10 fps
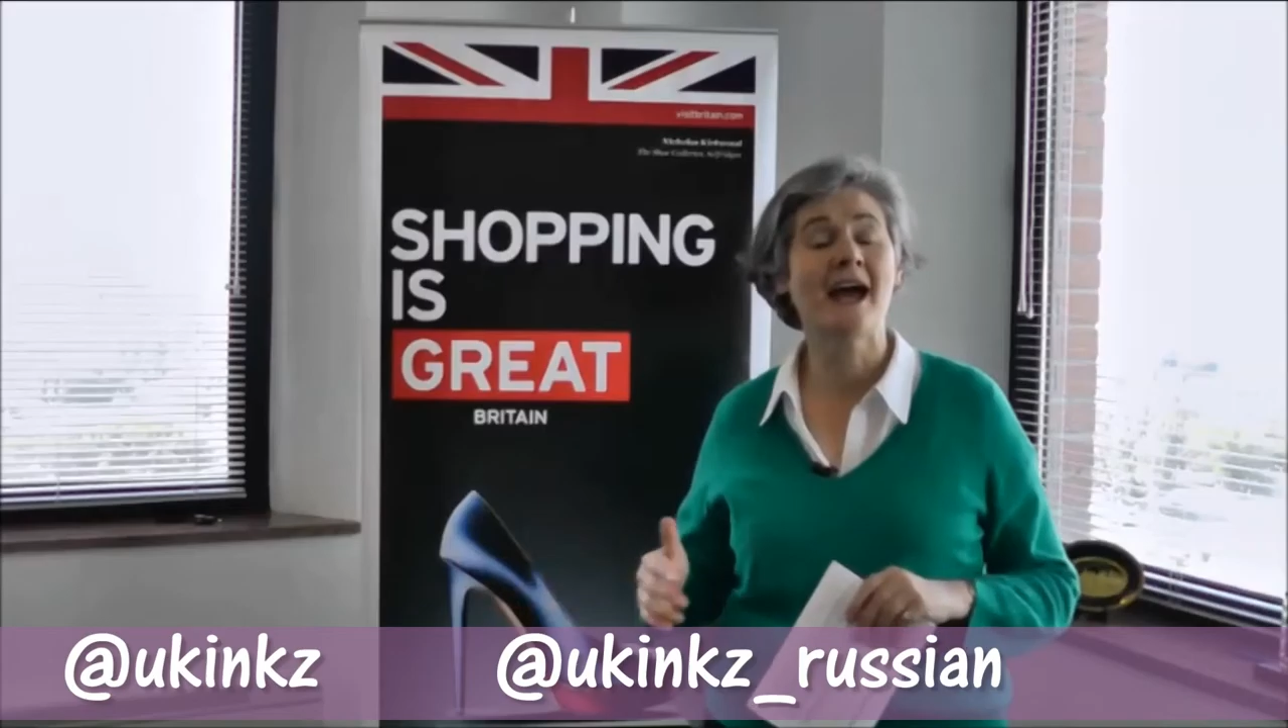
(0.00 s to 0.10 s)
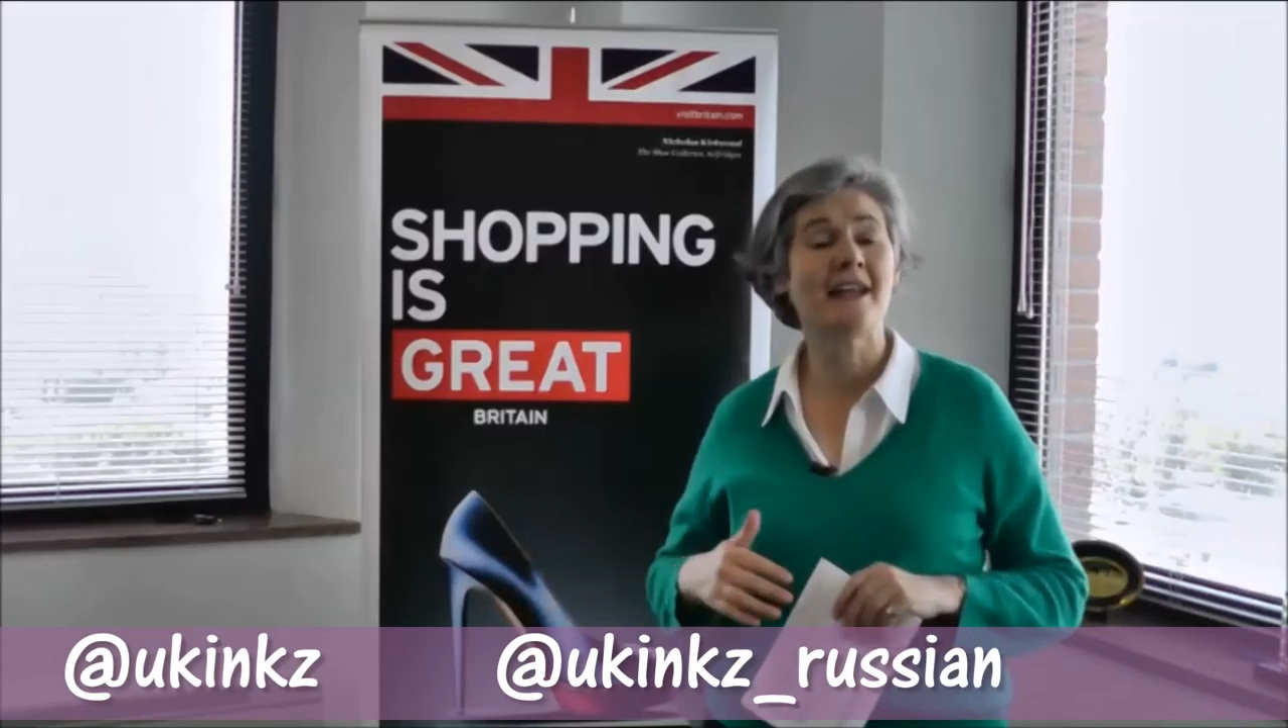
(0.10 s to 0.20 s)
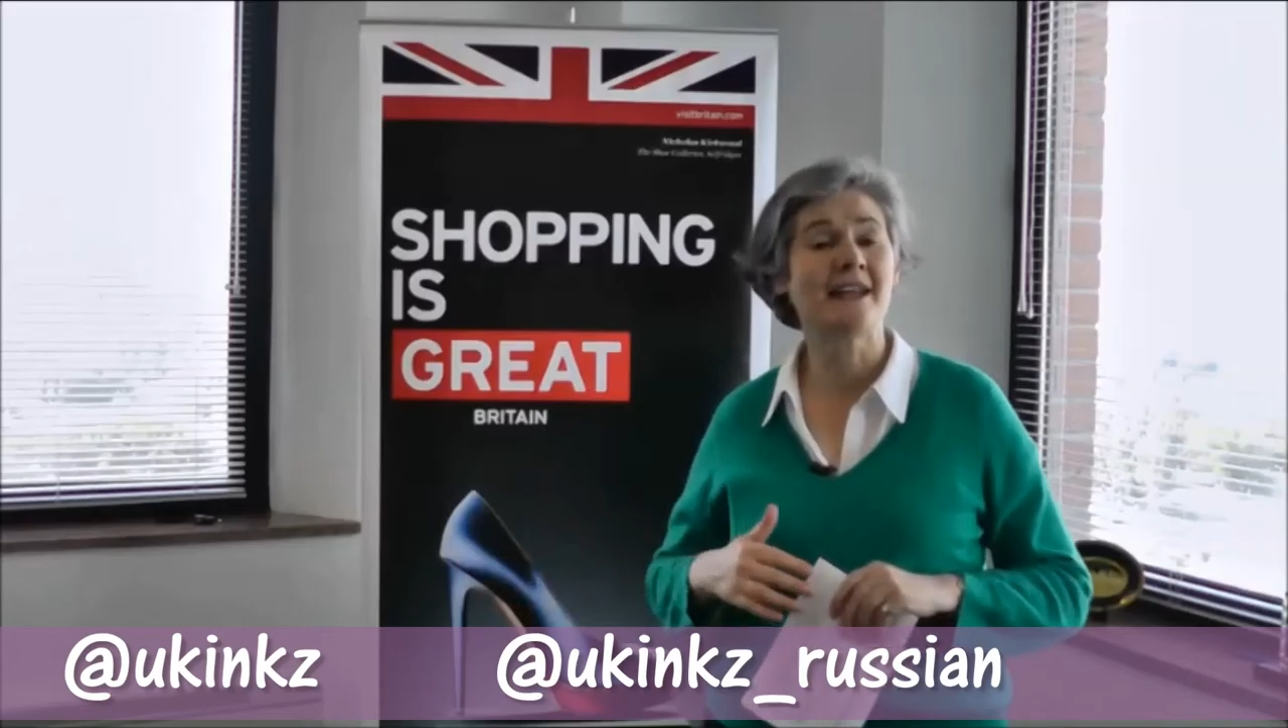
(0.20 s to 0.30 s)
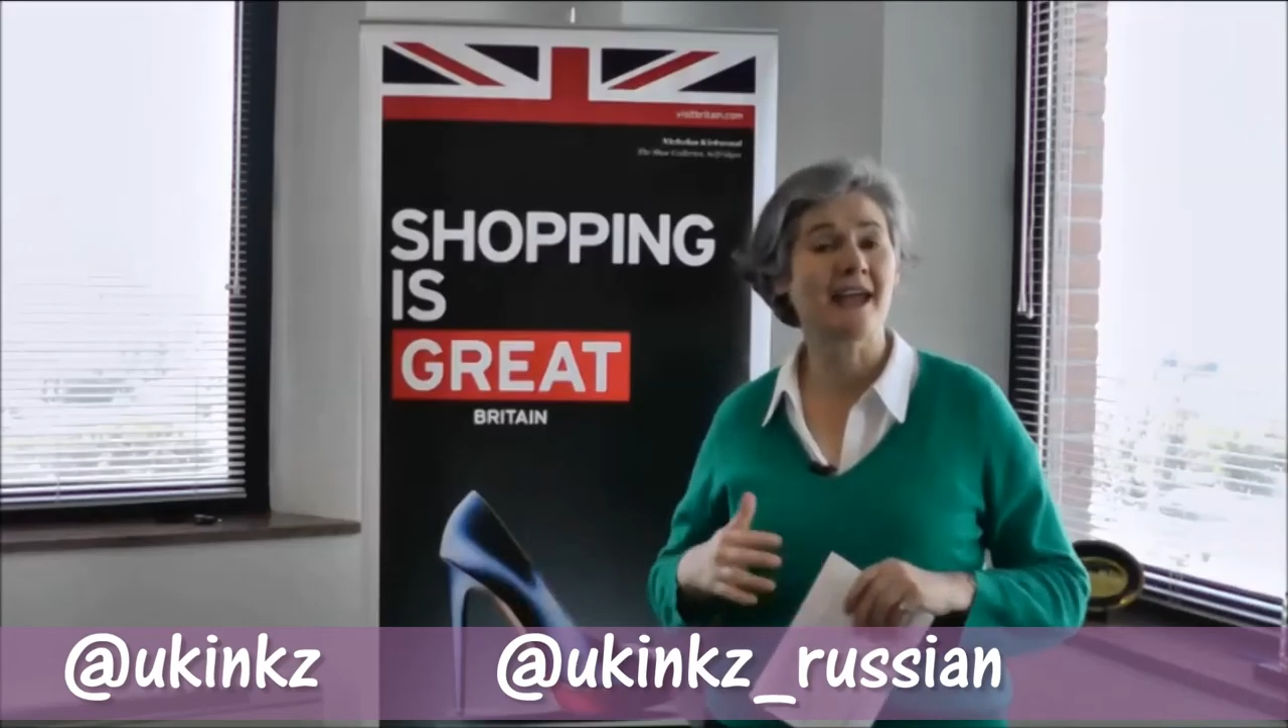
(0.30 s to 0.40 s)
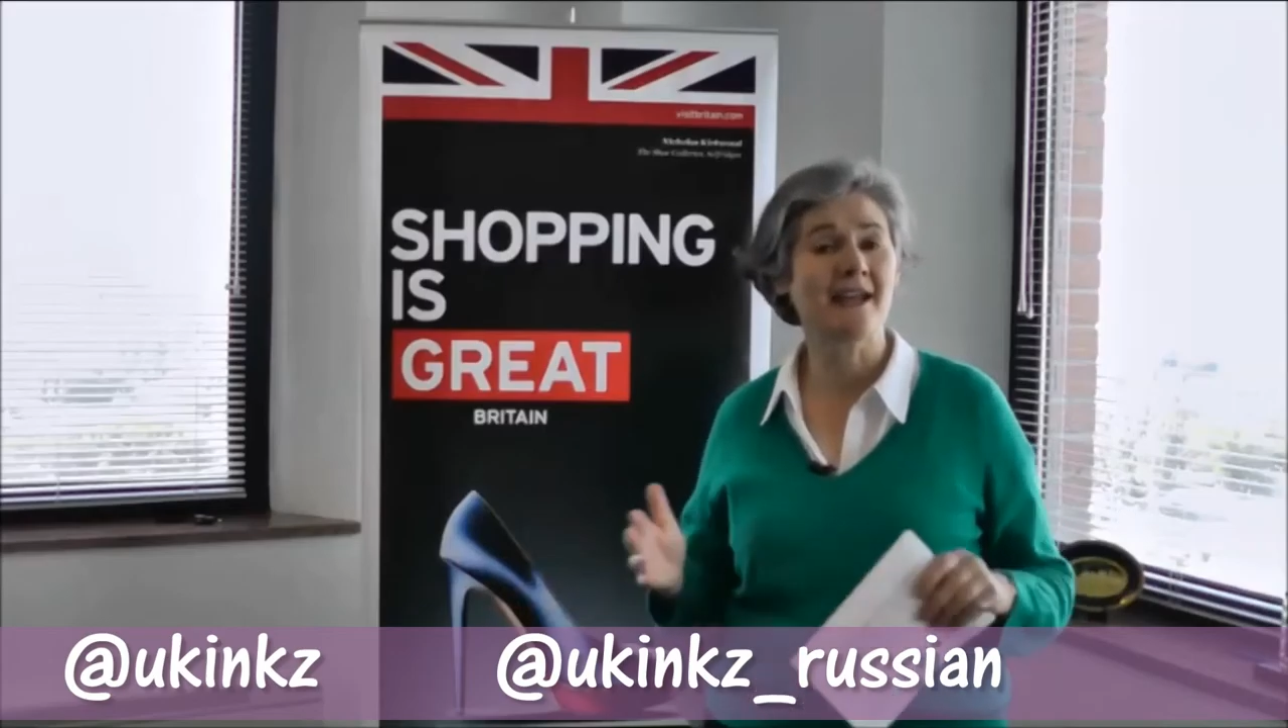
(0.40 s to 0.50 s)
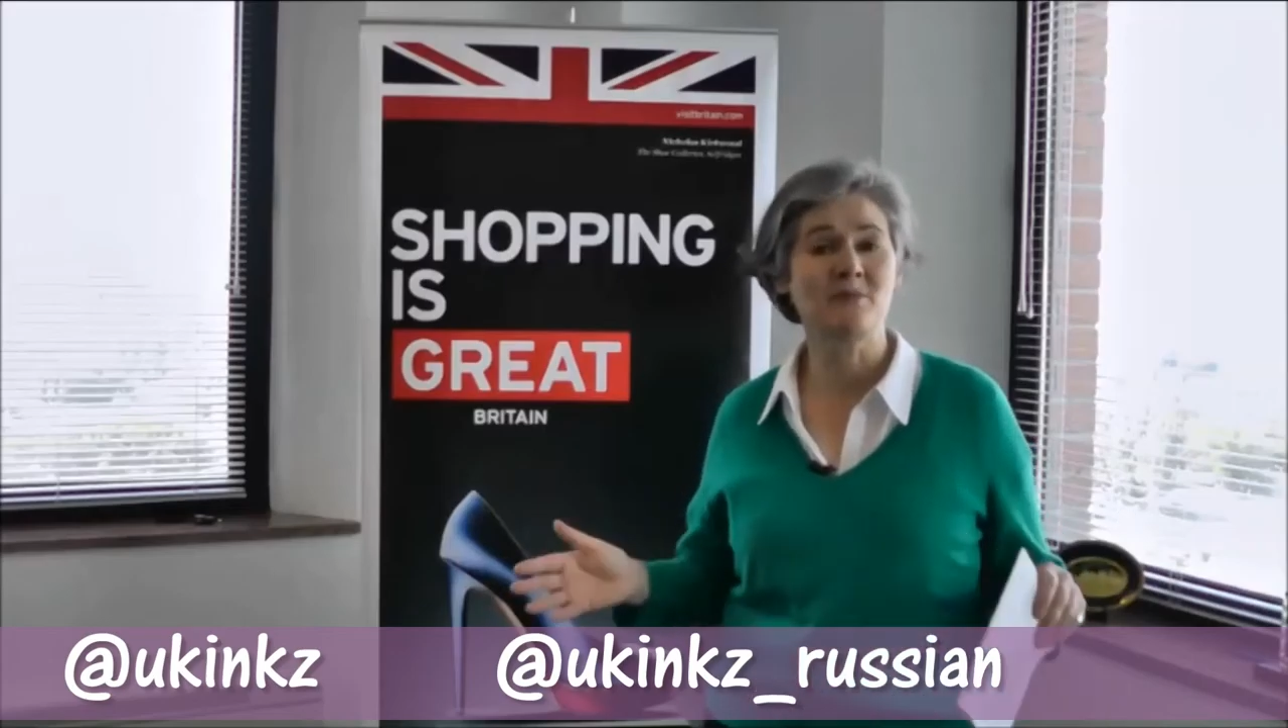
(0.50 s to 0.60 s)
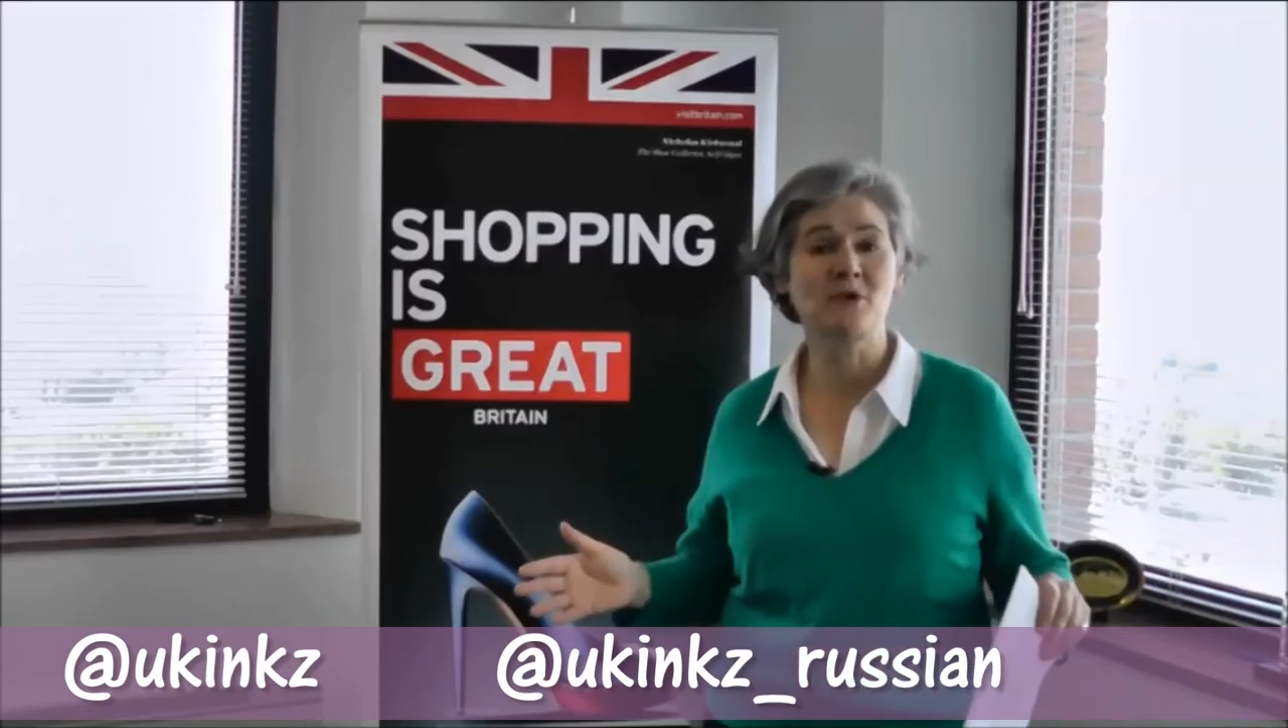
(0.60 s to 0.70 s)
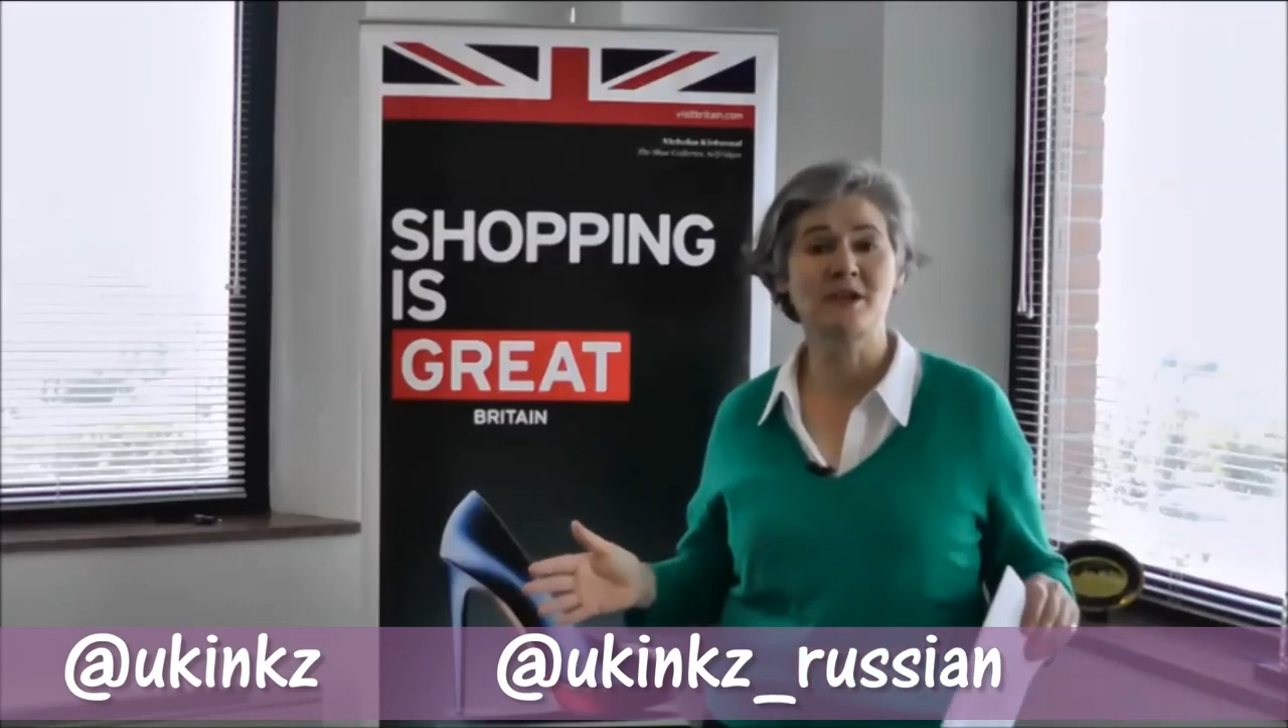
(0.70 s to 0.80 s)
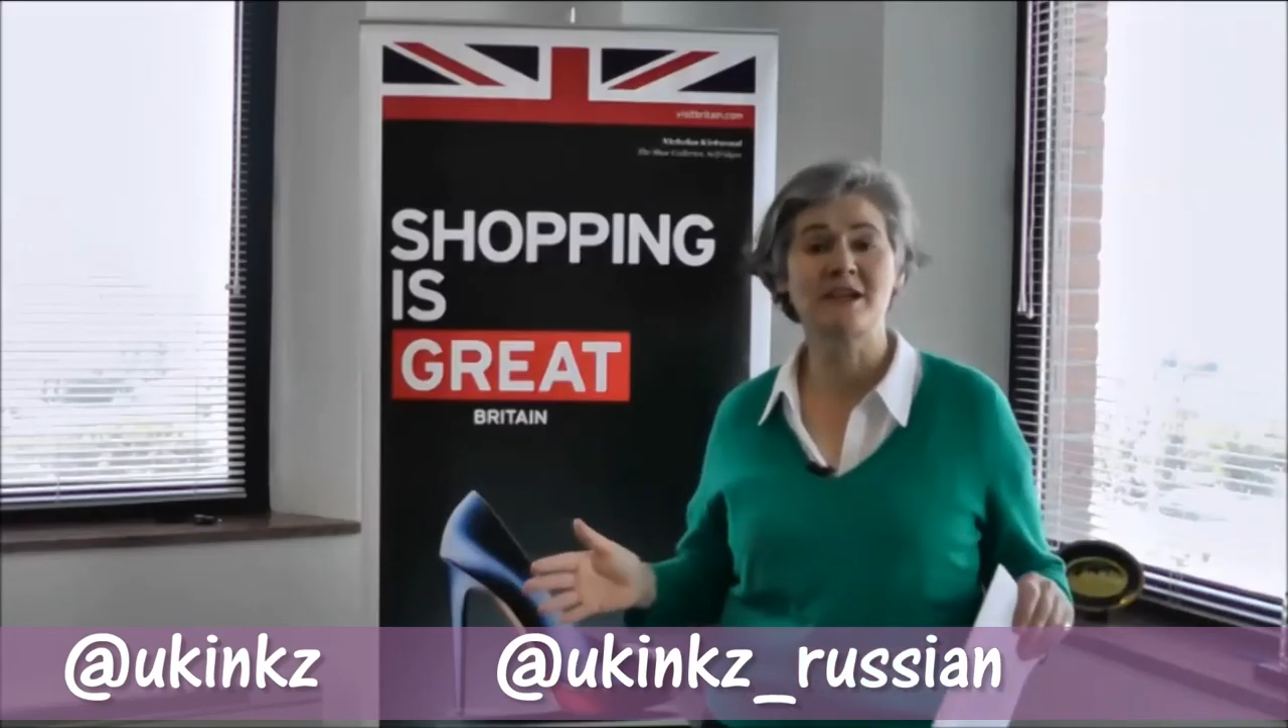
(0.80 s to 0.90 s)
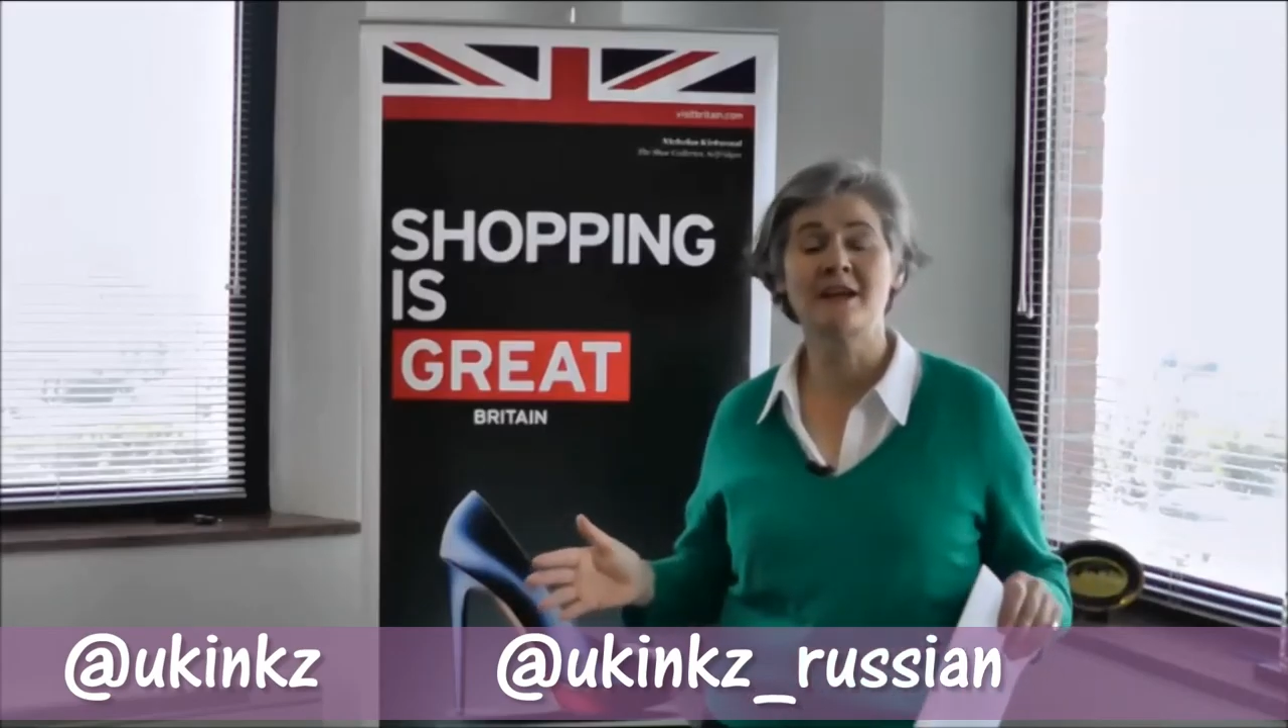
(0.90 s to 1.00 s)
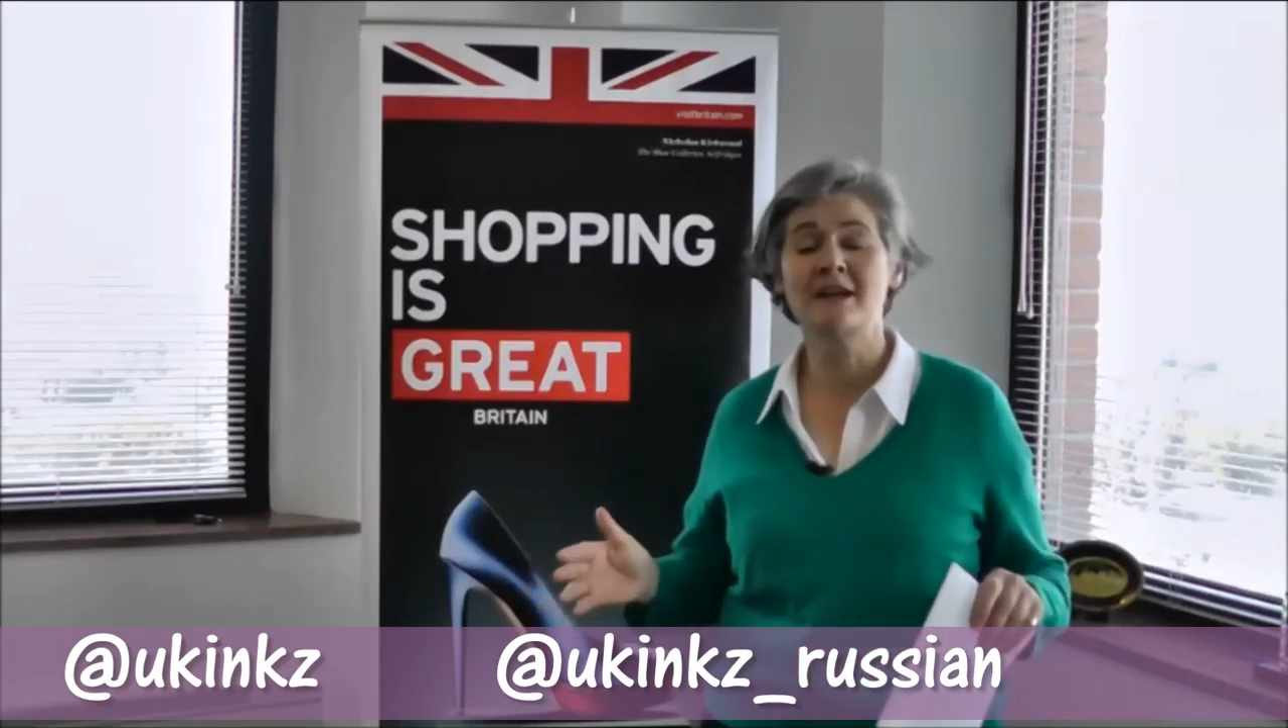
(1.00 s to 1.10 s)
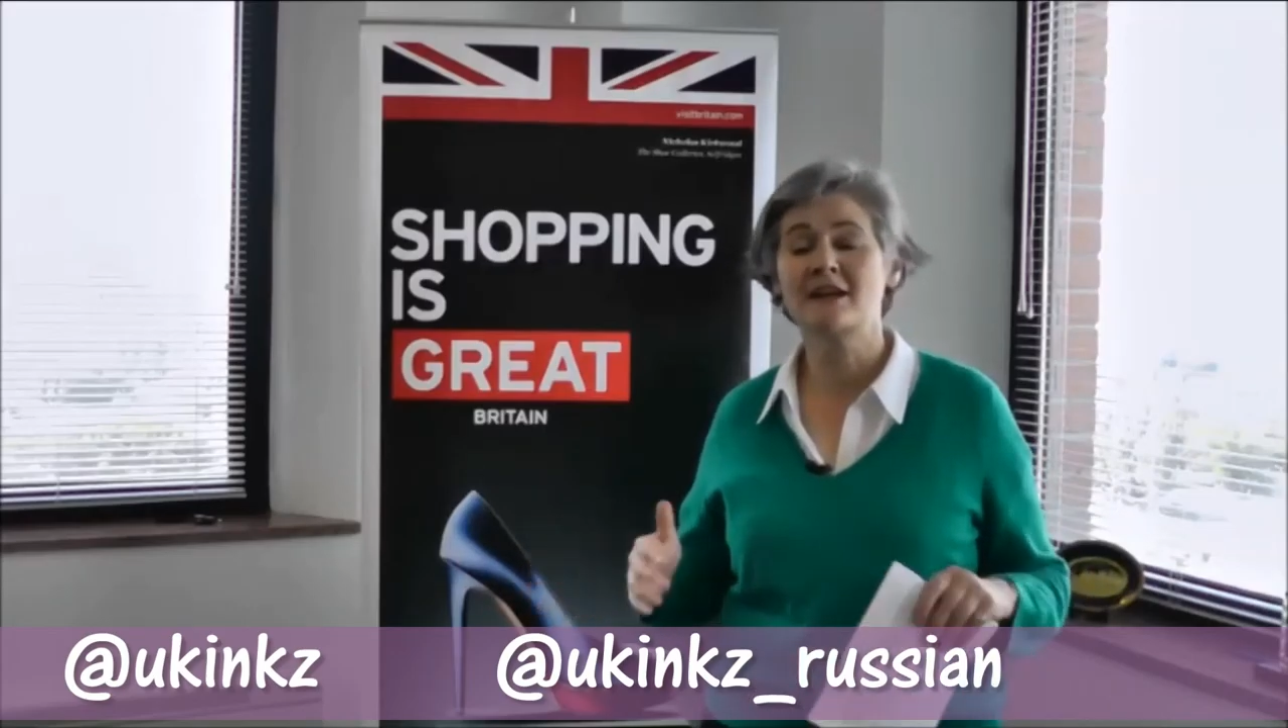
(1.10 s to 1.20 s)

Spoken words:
and anybody